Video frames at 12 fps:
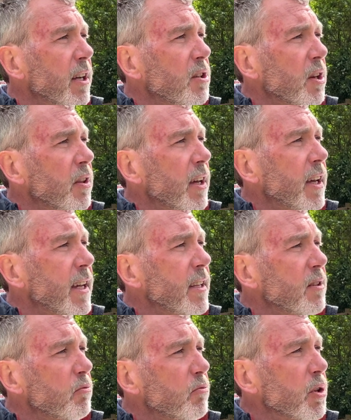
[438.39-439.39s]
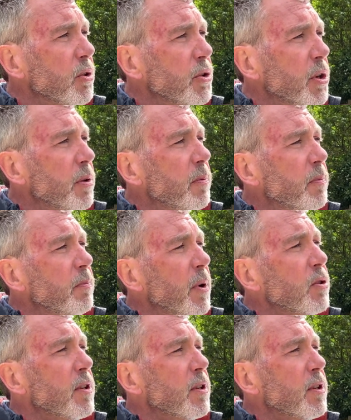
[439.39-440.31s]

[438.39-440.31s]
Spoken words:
so that it runs at most